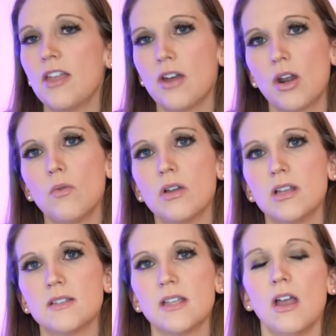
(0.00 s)
I thought it
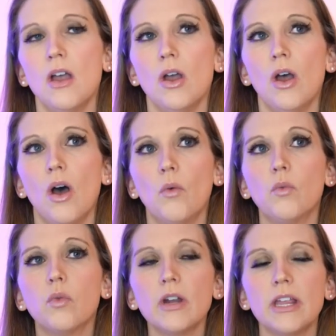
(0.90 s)
was
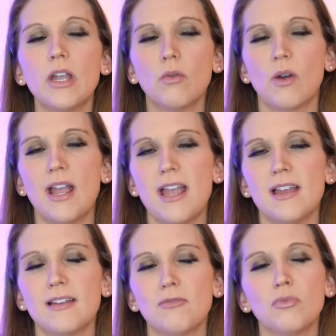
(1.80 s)
really
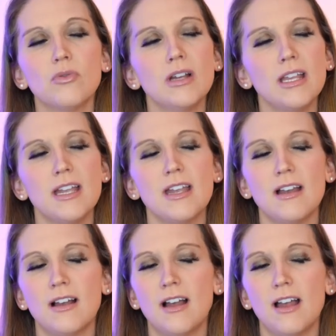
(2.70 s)
great, really
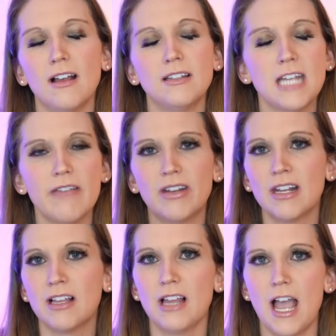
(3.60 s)
uh, David
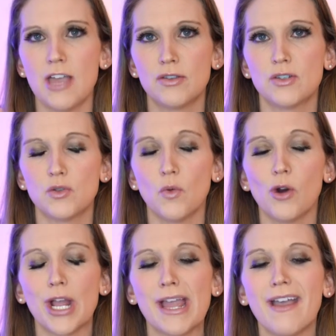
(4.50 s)
and Goliath
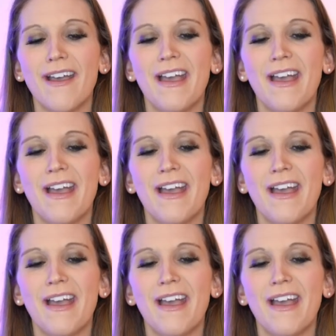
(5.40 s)
story.